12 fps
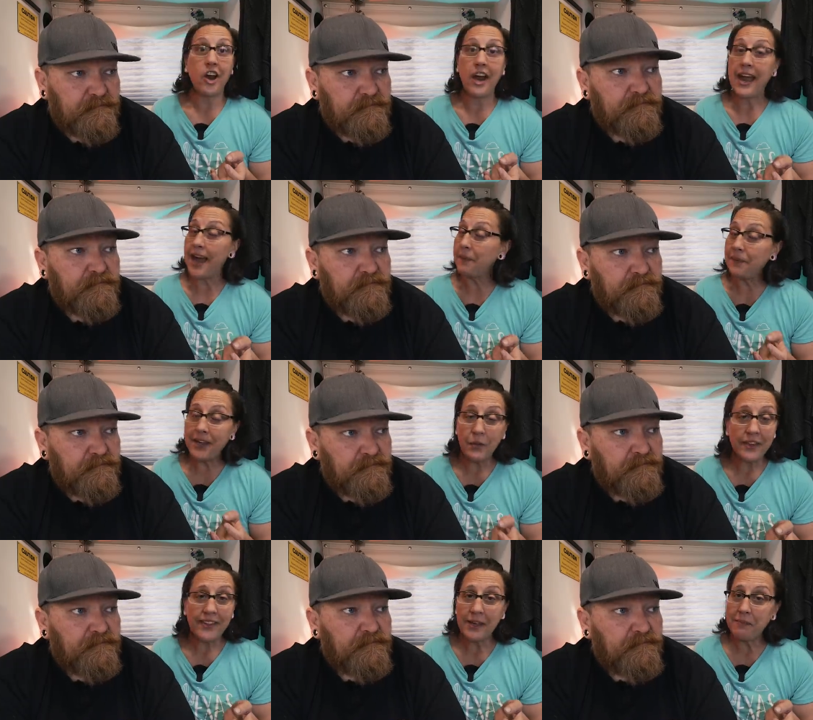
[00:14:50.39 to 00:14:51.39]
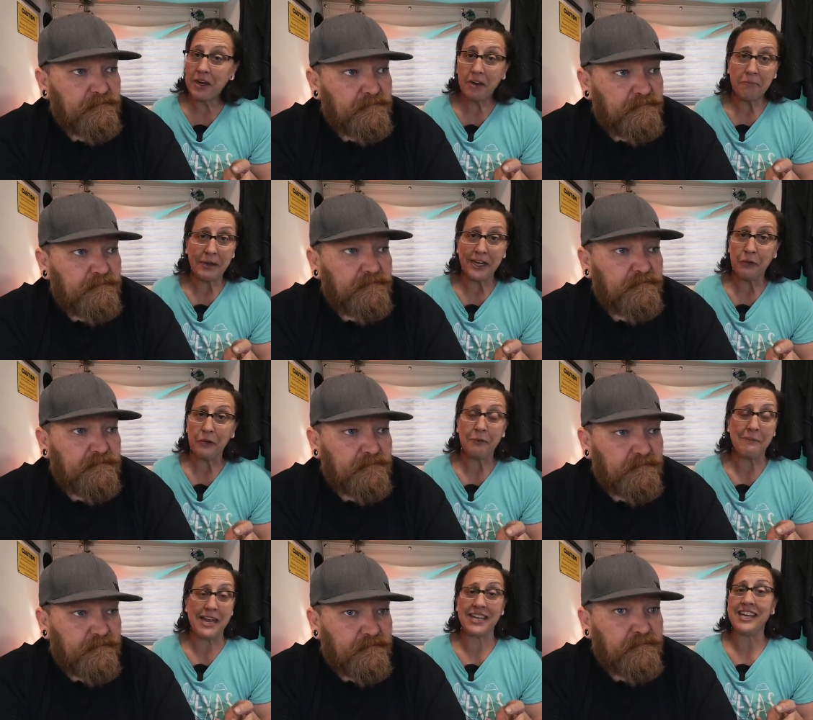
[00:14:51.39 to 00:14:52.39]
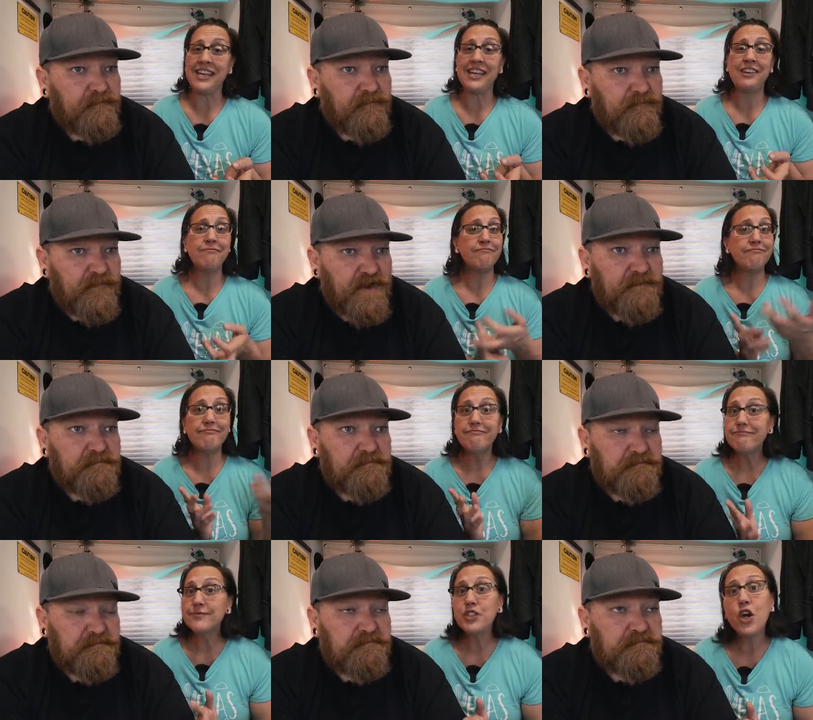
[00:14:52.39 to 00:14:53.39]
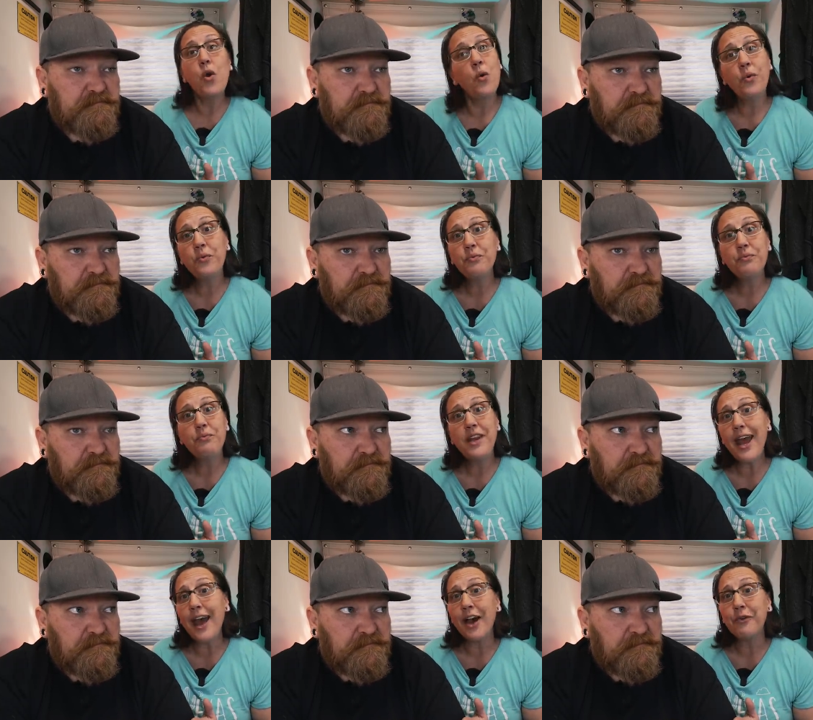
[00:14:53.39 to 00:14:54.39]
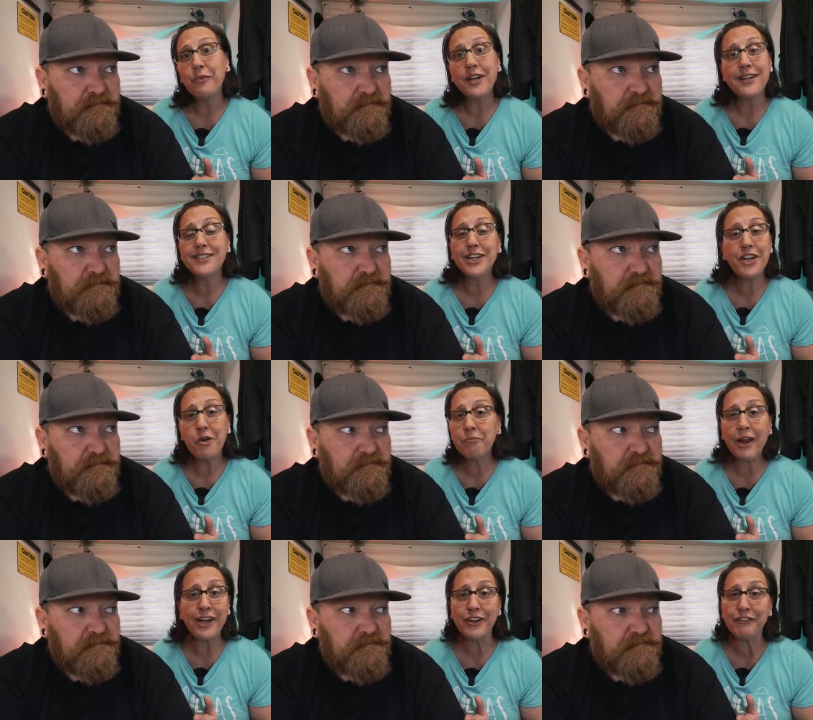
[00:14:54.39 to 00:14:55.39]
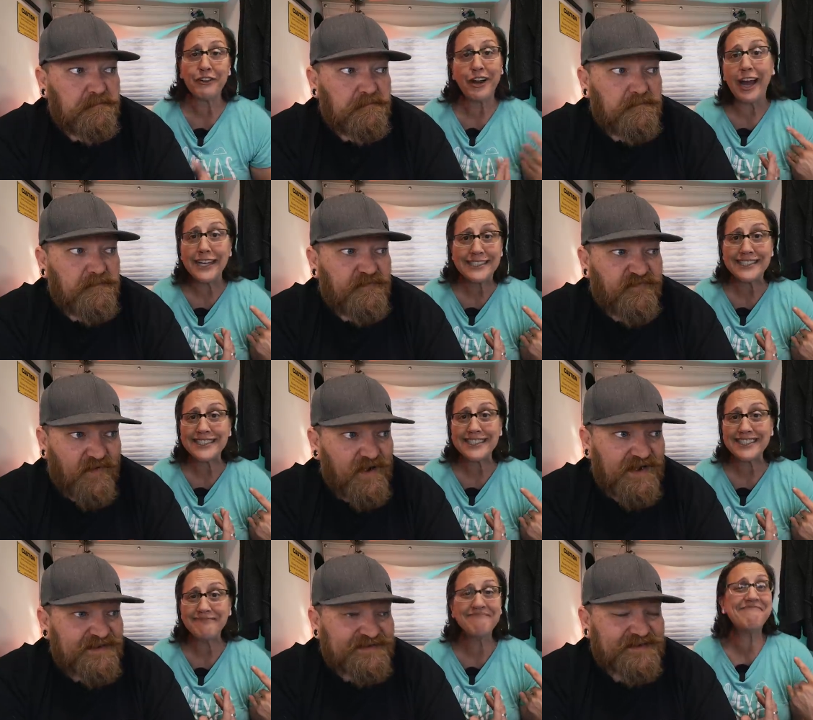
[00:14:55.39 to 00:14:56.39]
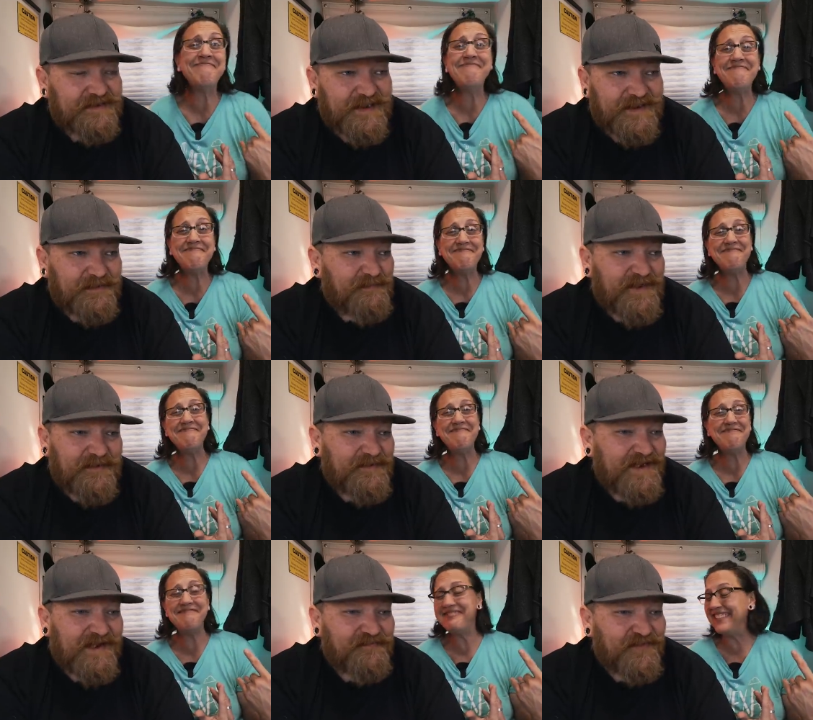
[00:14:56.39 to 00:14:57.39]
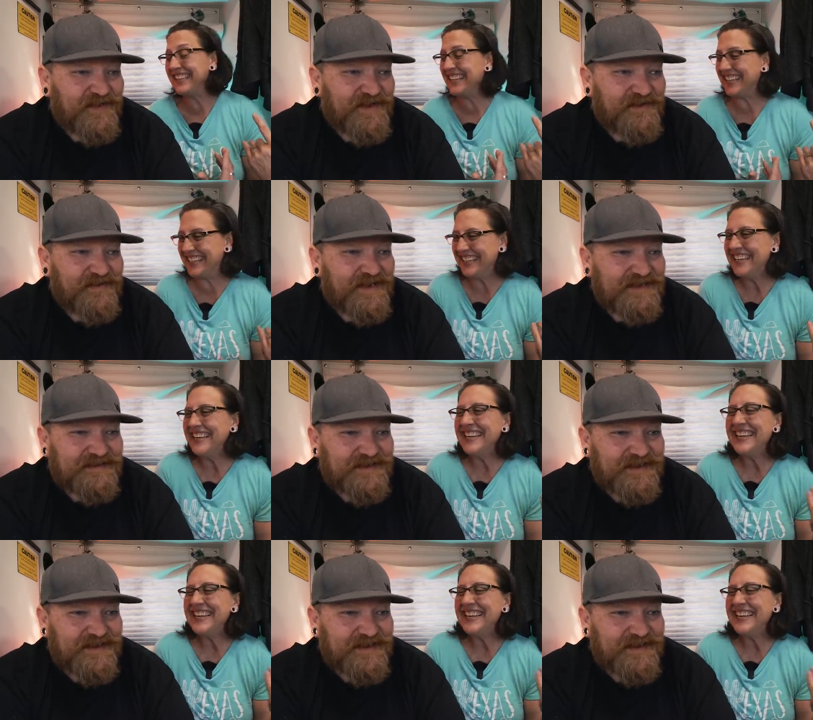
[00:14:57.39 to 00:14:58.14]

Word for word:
Speaker 1: are happy with the amount of money we're making. Yeah. So yeah, what it's a no-brainer for us. For
Speaker 2: us, and maybe not for you. That's,